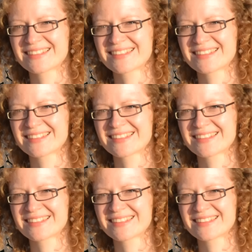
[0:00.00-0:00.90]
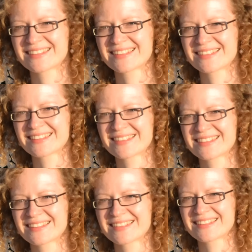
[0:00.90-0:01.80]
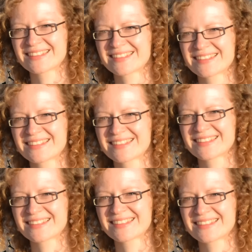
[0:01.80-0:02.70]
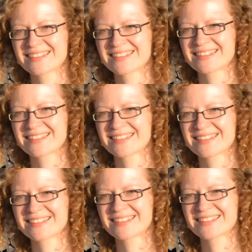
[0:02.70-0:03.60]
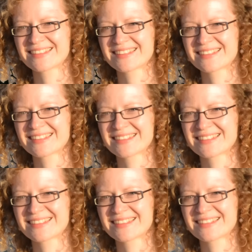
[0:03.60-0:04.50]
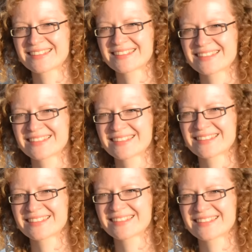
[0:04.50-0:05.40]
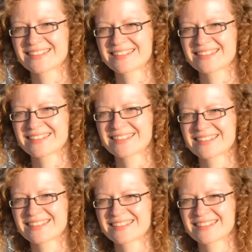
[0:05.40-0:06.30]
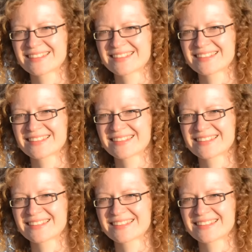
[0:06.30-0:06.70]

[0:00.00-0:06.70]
[no speech]